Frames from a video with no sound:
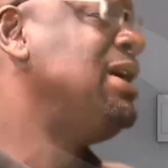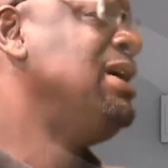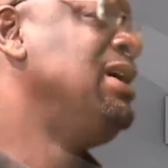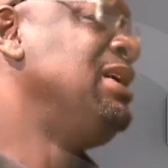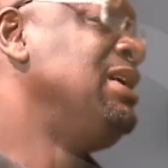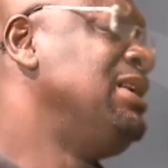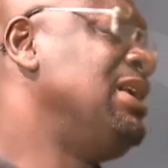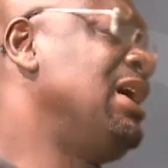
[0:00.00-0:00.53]

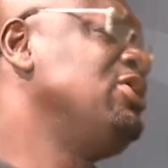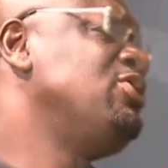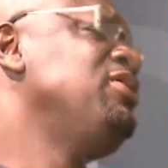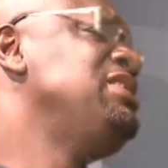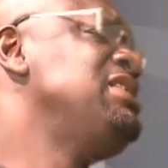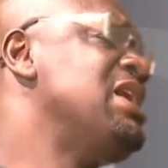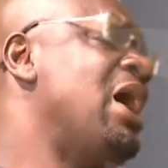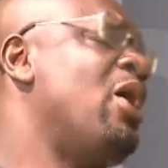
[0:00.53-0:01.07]
That is even
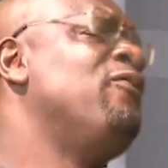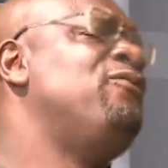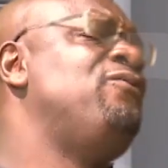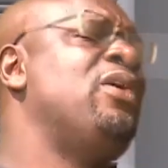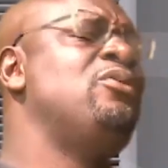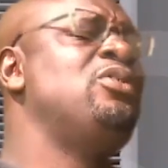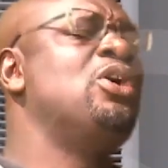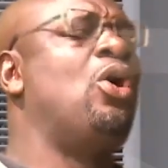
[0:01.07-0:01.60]
now
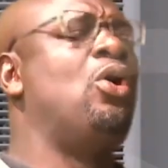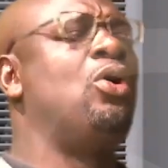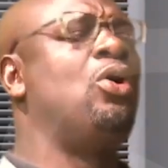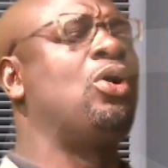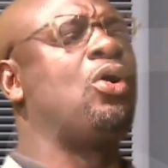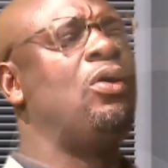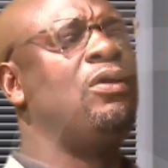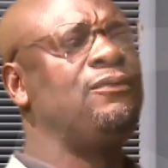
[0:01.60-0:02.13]
very
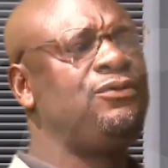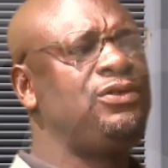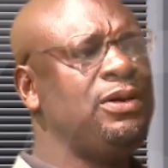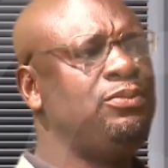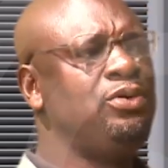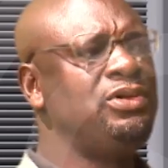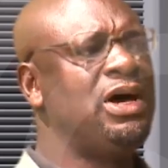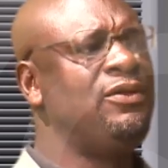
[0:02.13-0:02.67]
uncomfortable
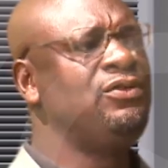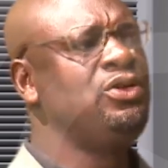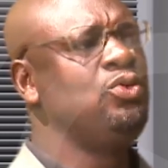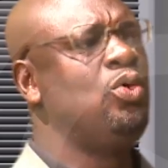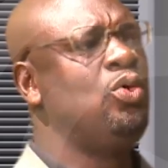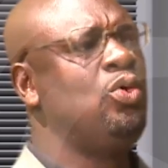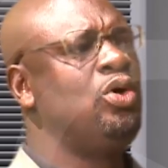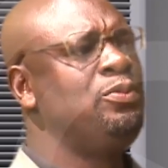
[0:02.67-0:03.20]
that even the
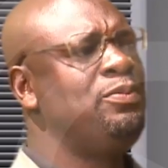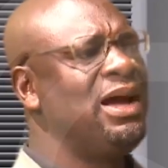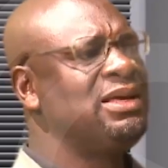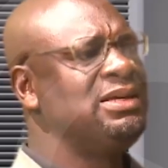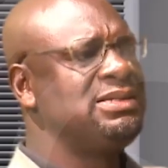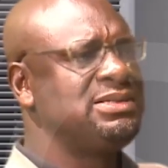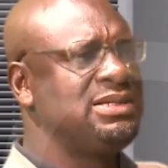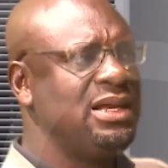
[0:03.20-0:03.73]
World Bank is
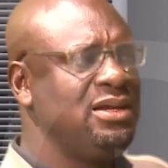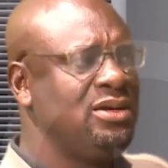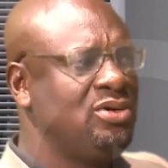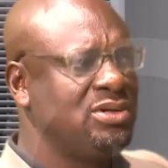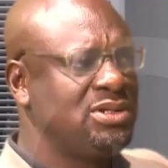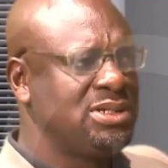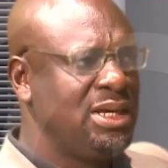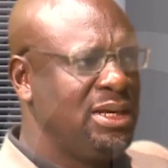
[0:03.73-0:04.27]
telling us,
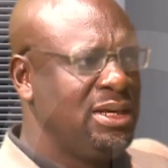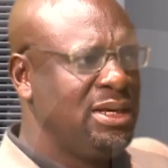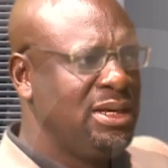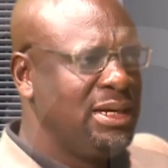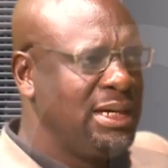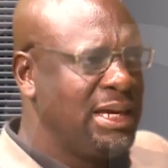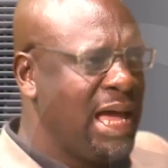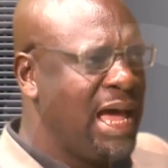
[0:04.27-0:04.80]

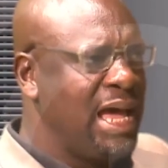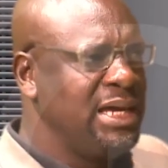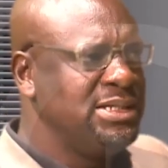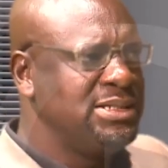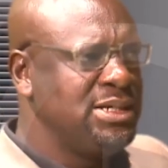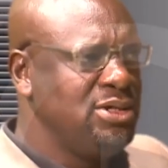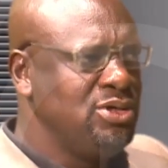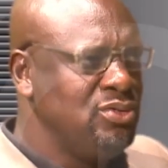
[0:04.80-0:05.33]
guys, you
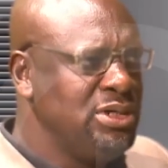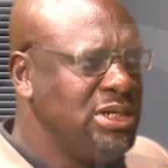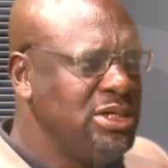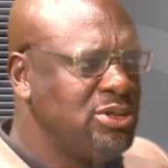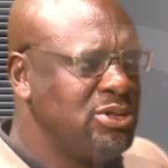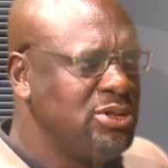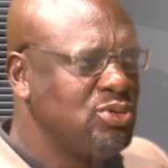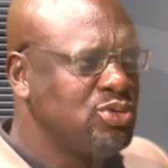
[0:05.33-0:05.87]
need to
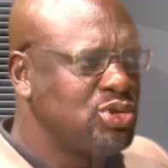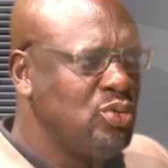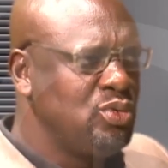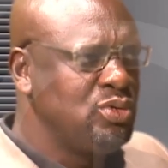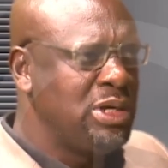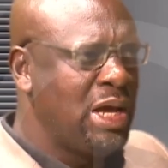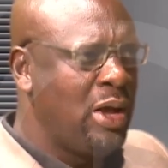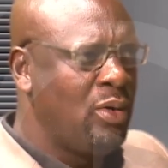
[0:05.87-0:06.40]
slow down
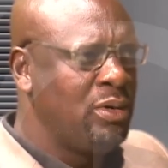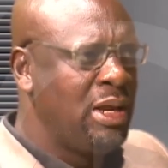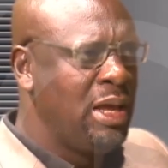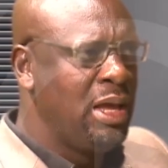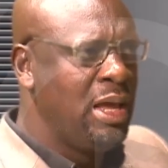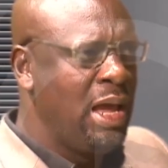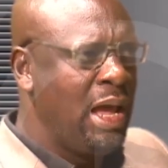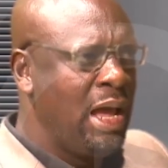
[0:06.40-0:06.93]

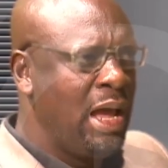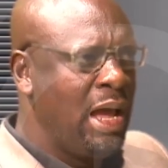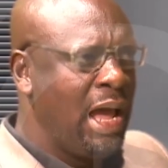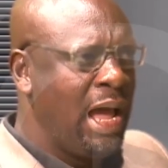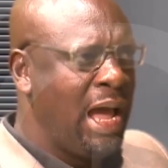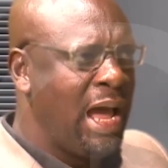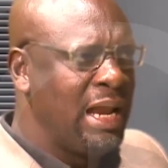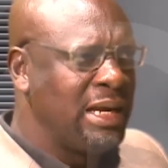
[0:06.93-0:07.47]
and
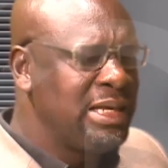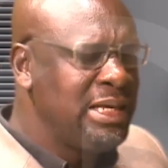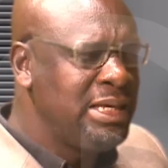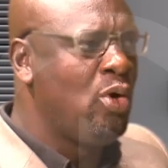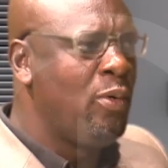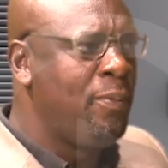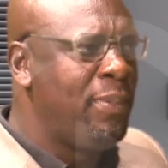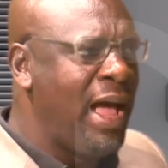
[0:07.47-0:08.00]

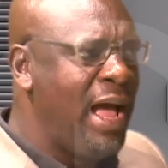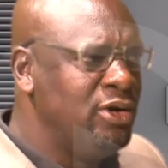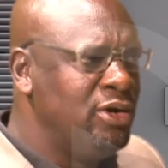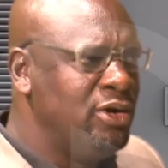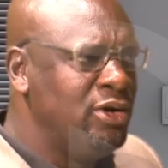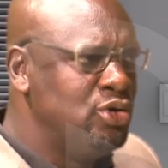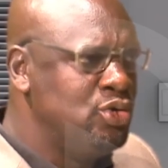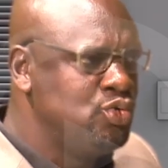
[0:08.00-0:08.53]
stand up
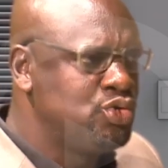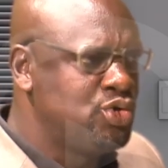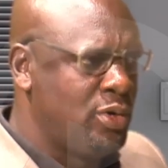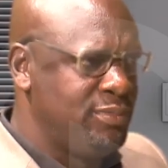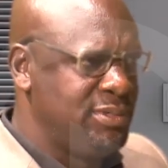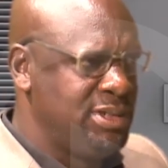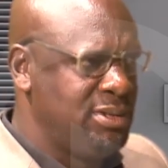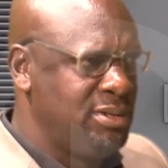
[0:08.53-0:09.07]
and do
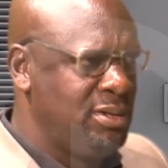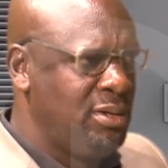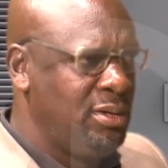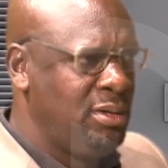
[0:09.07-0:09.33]
something.